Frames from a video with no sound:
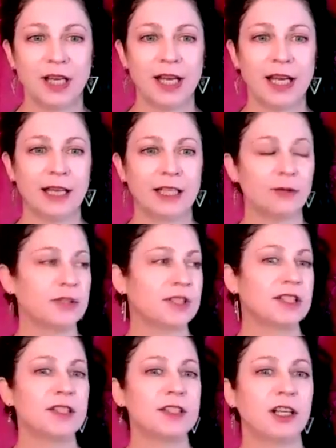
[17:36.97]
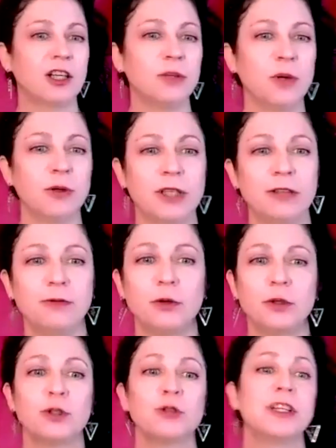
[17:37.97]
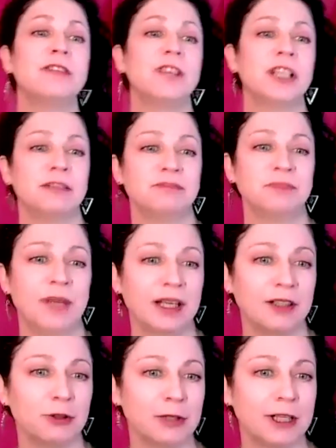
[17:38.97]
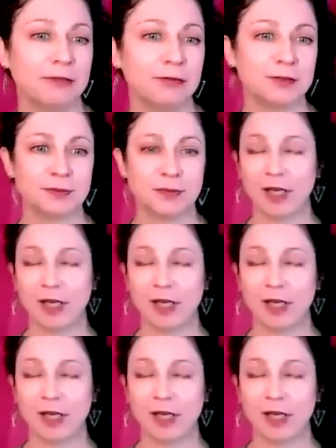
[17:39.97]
And it was a ceremony for grieving and grief.